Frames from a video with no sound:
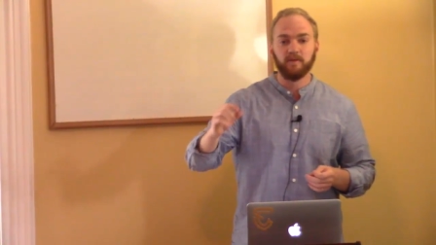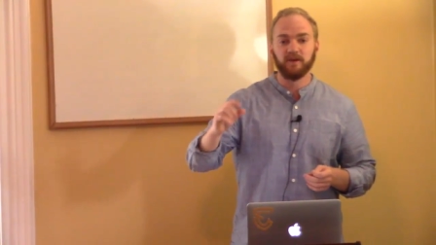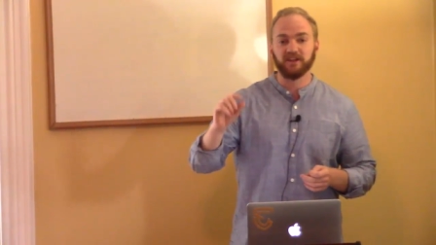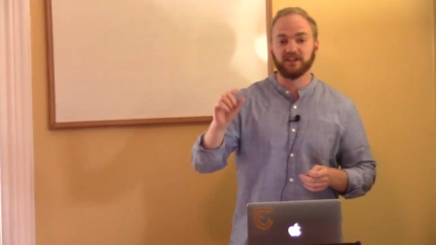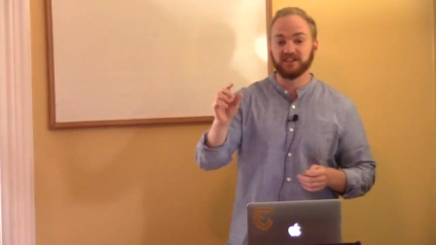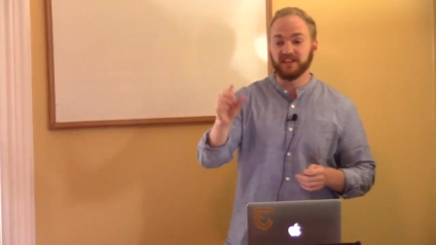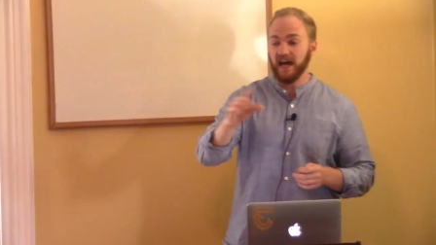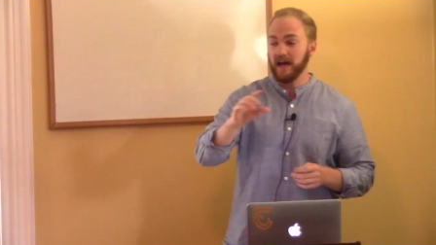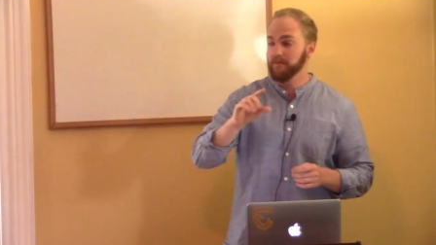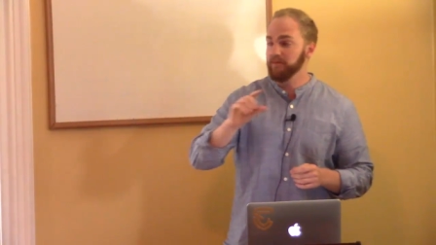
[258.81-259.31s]

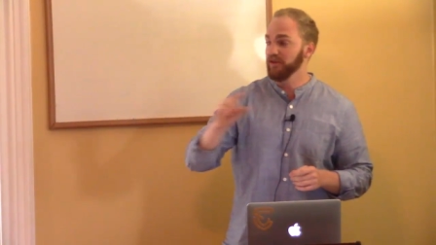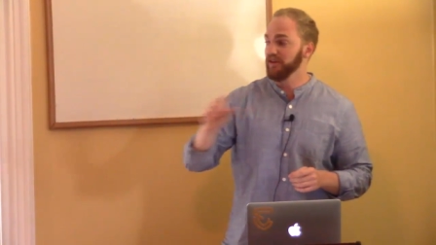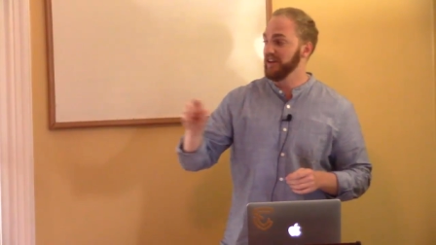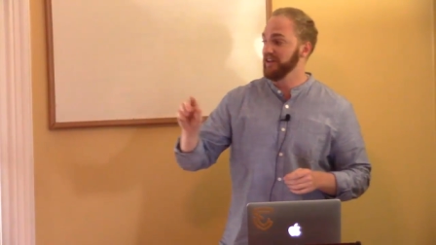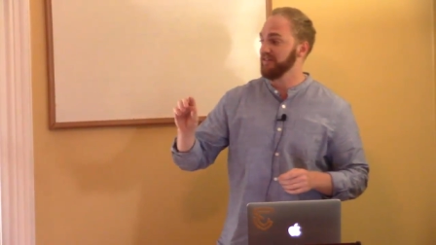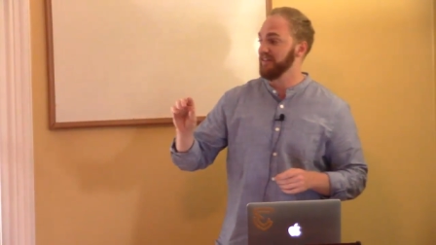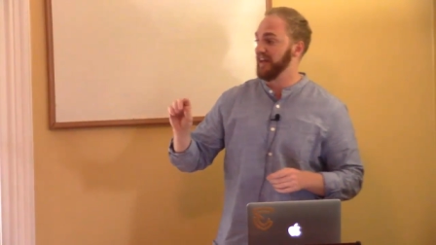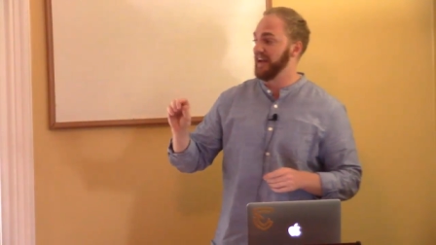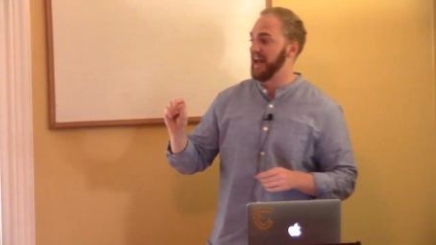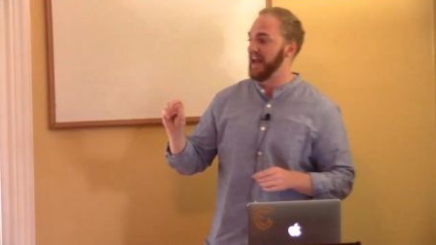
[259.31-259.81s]
Because I
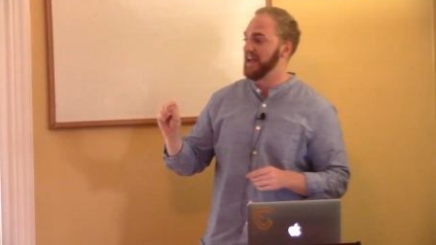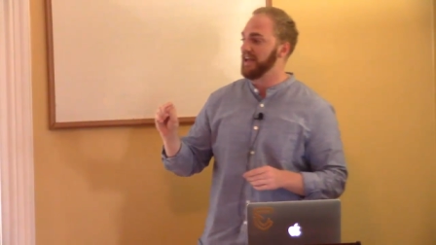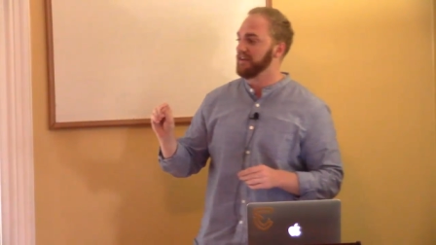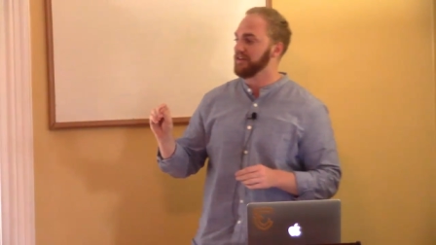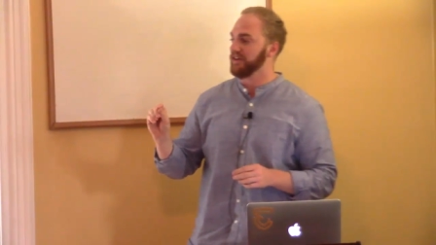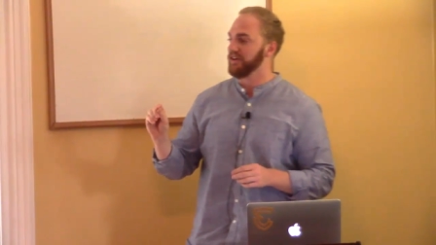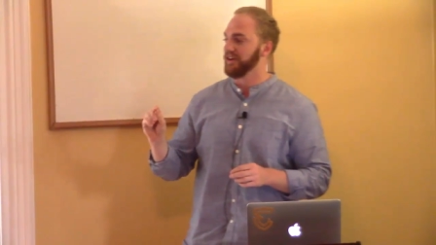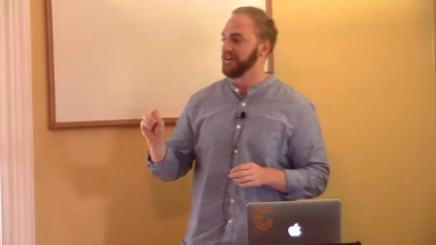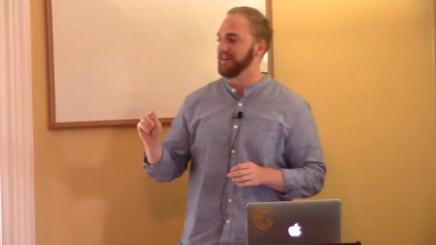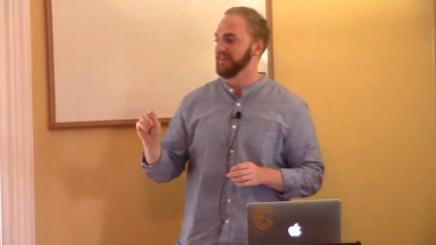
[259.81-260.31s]
believe that
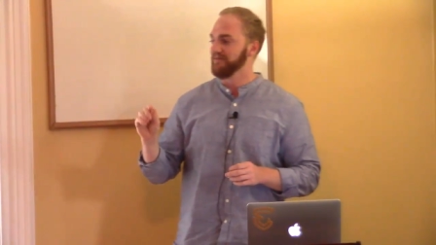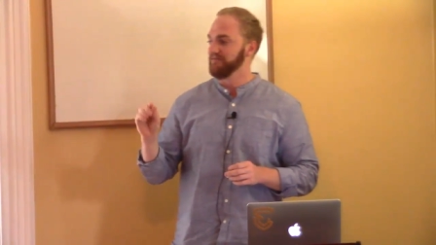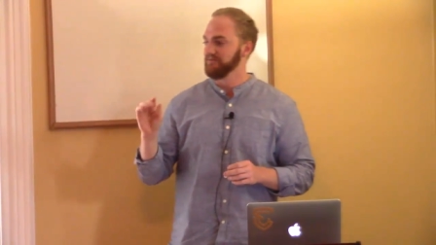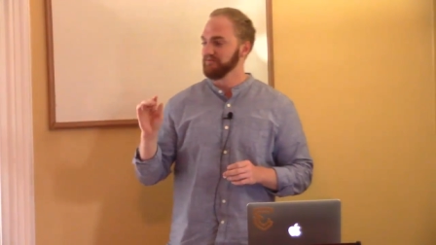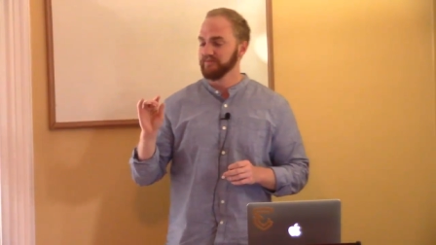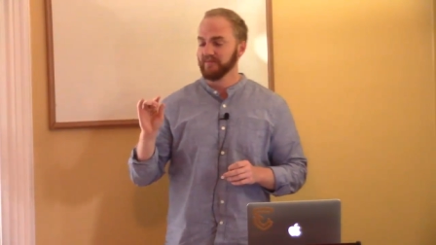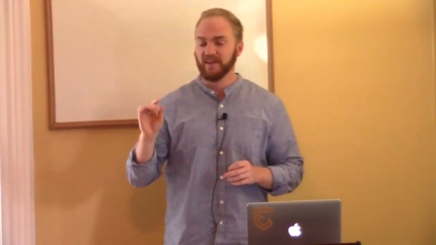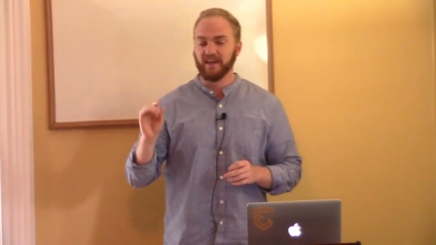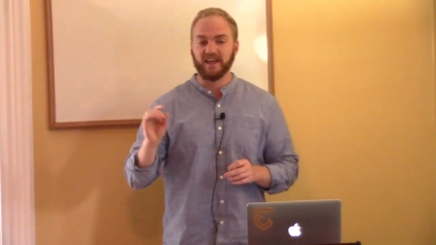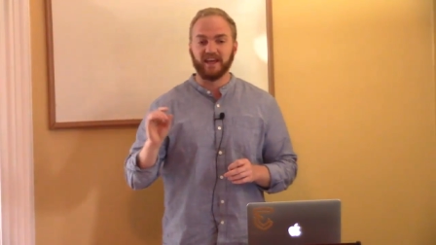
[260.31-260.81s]
anger
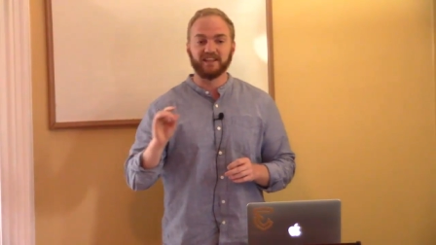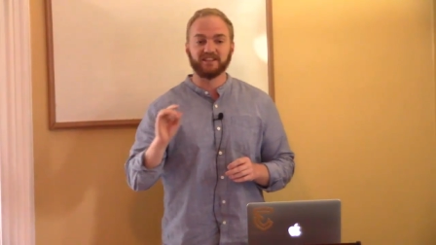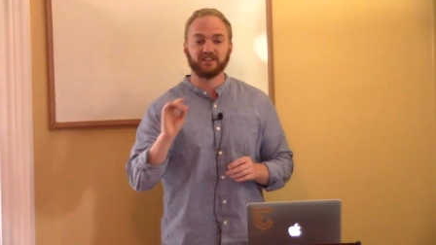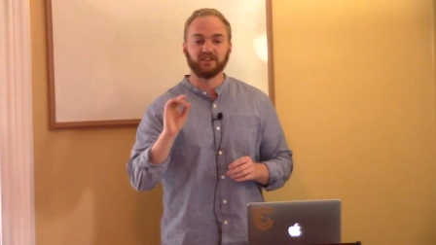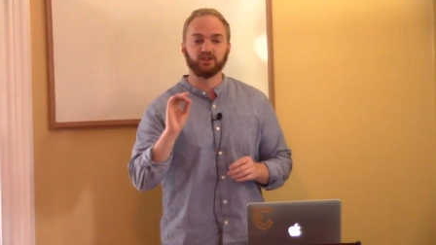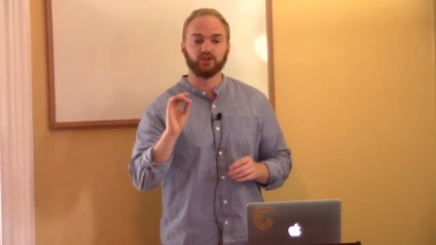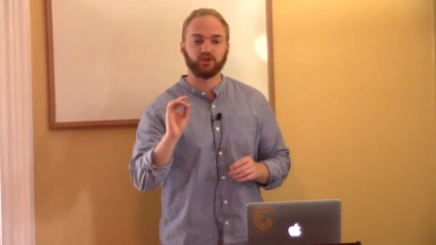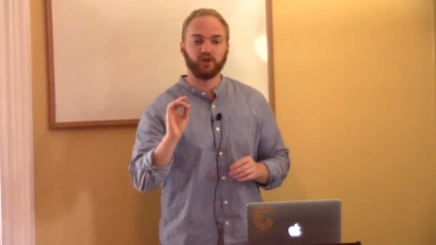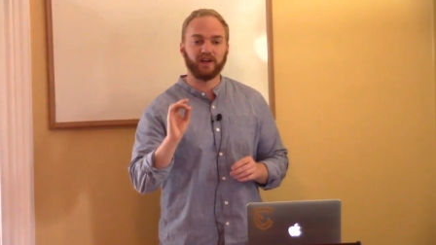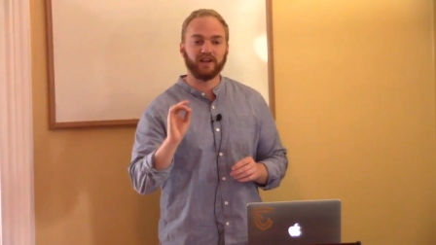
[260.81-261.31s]
is
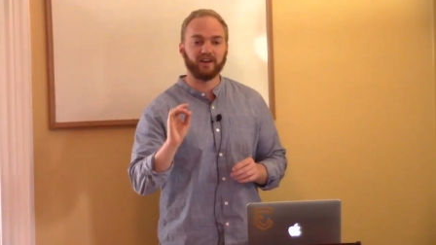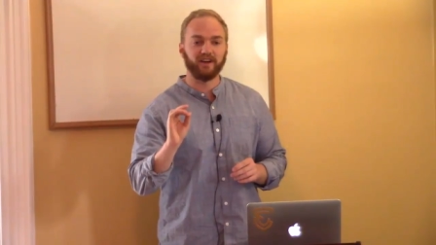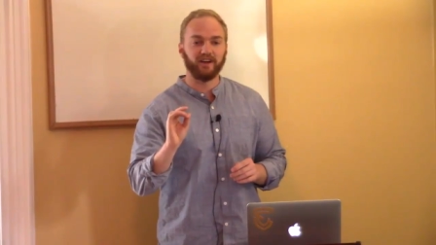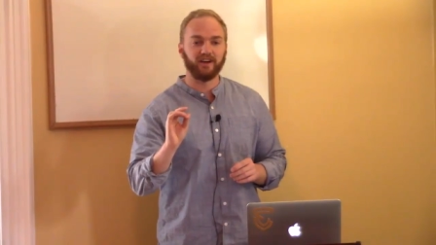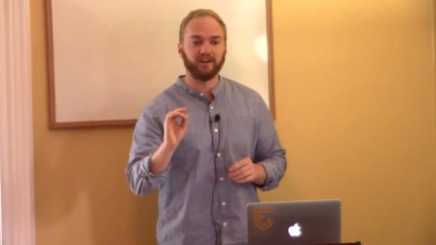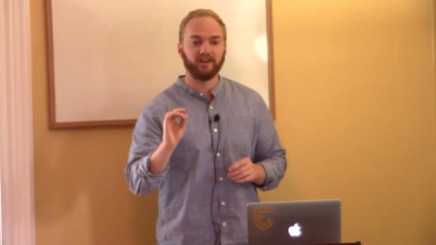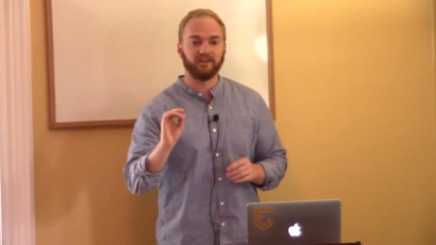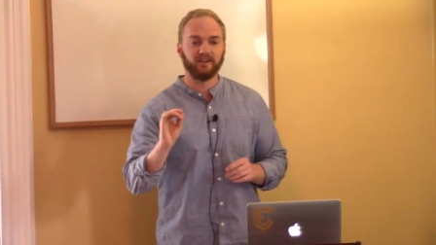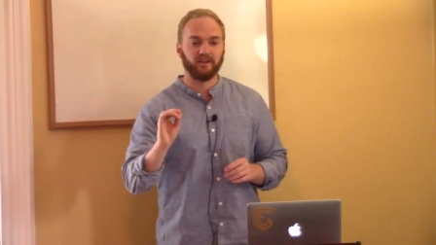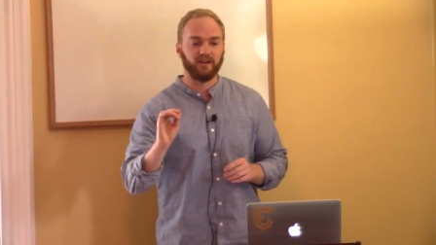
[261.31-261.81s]
a
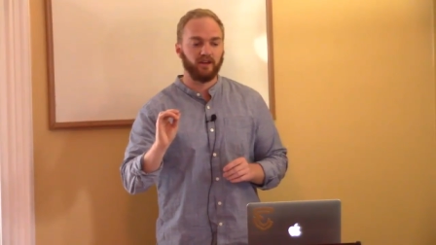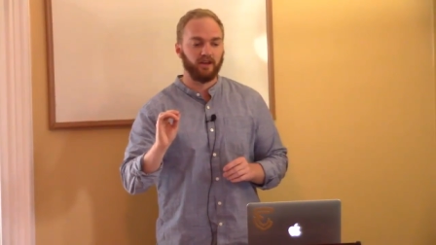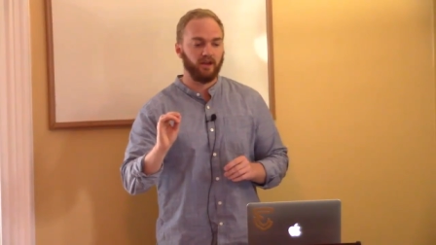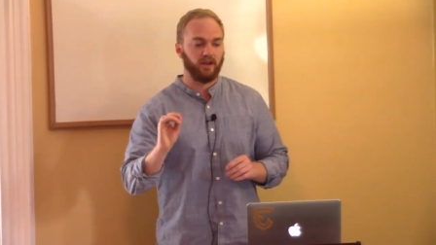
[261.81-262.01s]
trigger